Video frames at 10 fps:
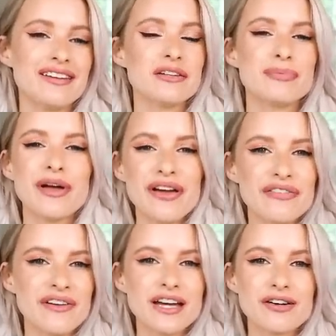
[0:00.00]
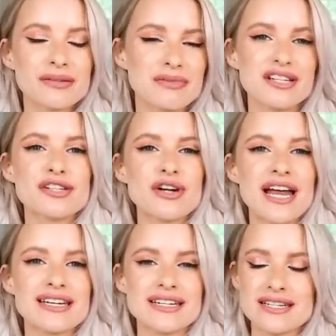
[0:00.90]
It's a perfect Christmassy
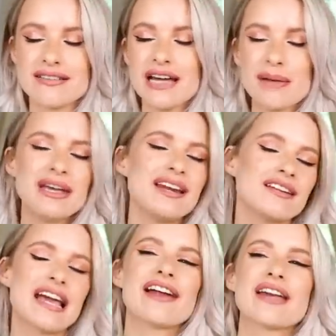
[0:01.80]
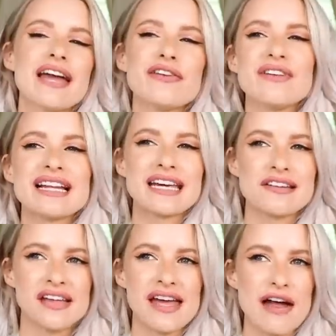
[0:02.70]
trend. I mean, it's, I kind of feel like
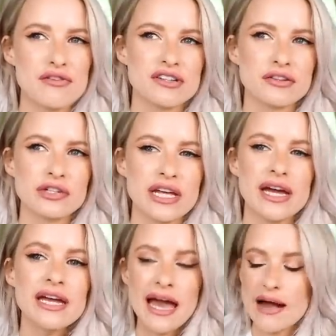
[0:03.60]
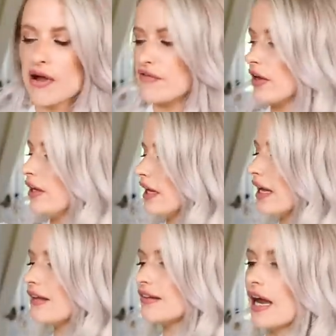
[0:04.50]
it's here every single year. However,
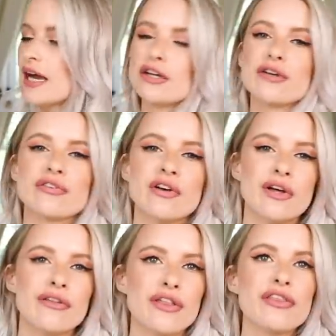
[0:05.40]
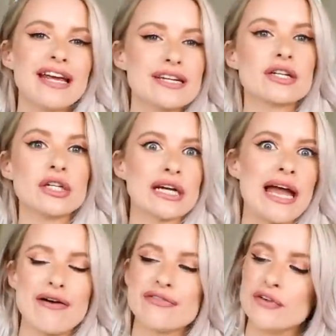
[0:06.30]
it's kind of the thing to look
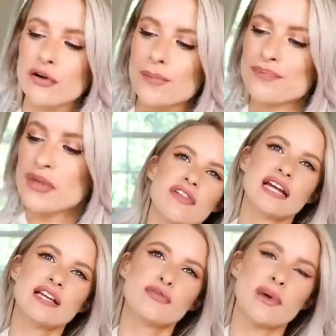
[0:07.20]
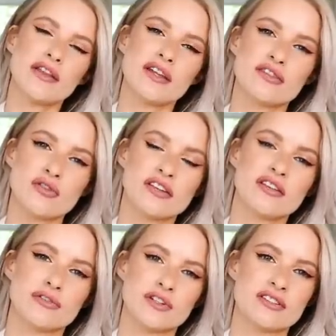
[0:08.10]
out for. The thing I love about these
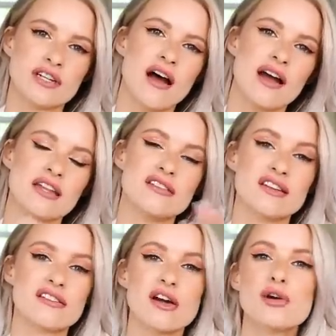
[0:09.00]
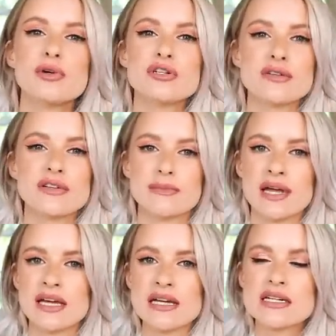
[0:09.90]
dresses for a start is they're so beautifully
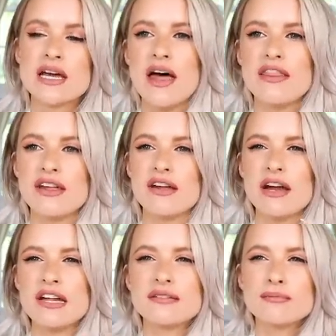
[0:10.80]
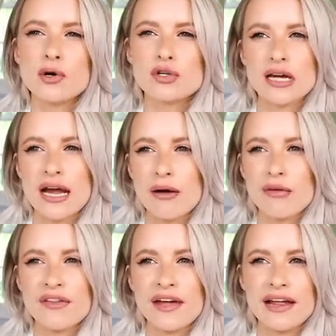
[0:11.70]
made. There isn't much
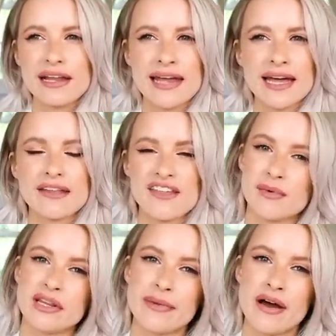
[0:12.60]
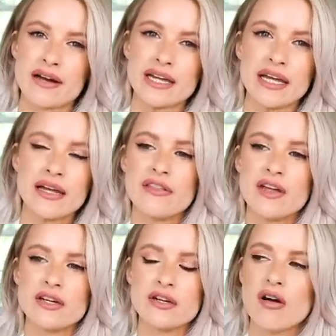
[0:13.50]
out there like them on the market.
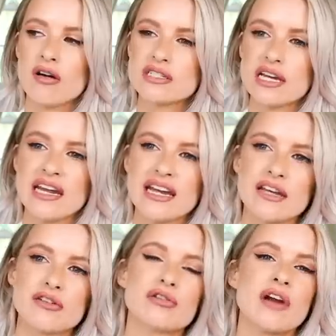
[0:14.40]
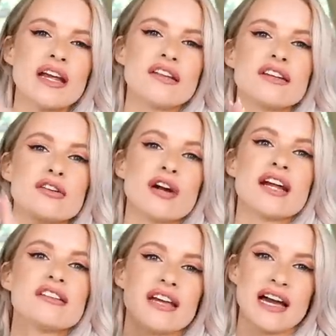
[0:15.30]
They're not in a crazy,
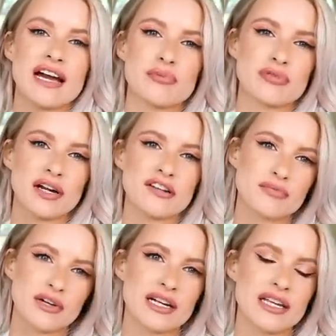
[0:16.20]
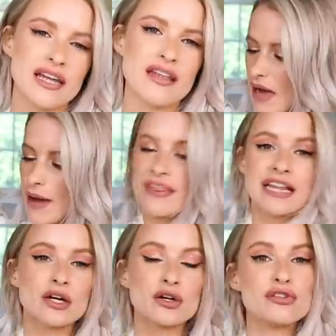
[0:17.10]
crazy high price bracket and they
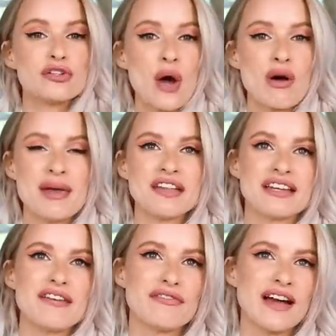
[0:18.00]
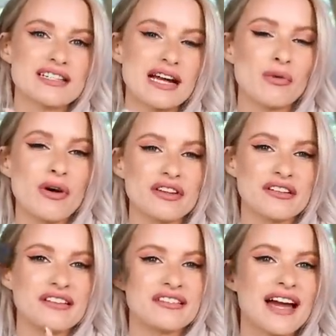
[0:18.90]
look so amazing. In fact, I wore
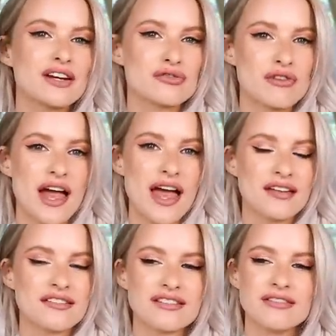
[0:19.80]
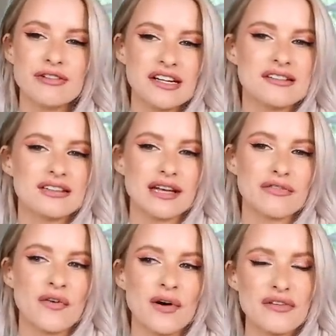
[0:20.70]
this exact dress recently
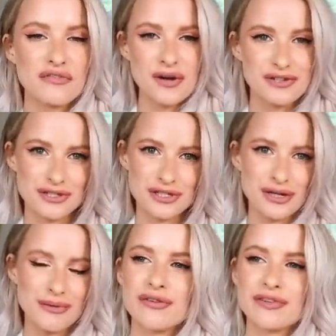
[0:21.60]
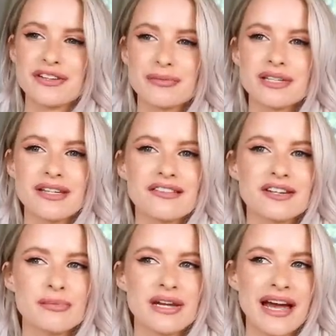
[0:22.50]
for a photo shoot for something that's
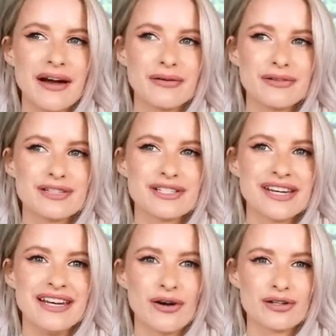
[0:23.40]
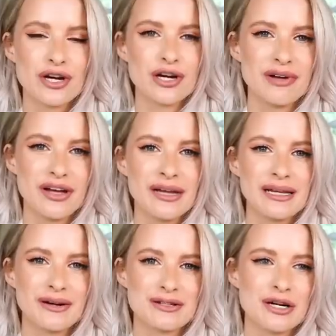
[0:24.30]
coming out in October,
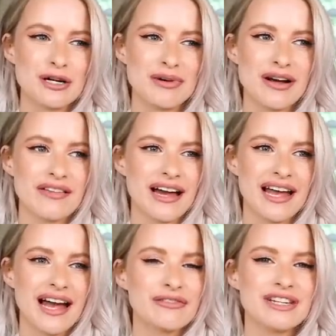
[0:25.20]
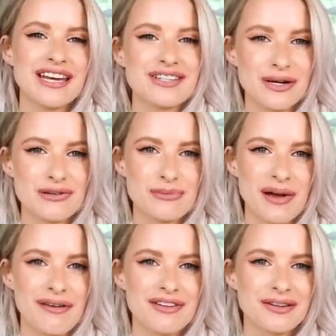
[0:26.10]
early October, that I haven't yet told you
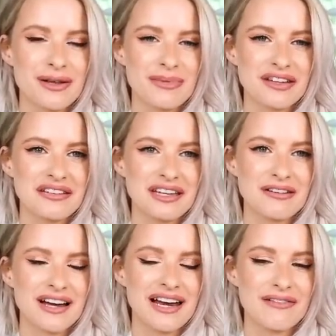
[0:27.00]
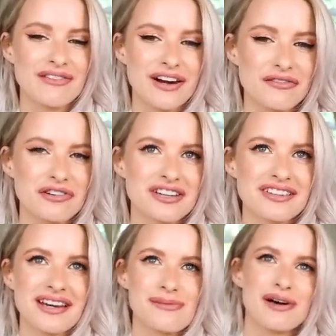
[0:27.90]
about. It's all a big secret and I'm very, very excited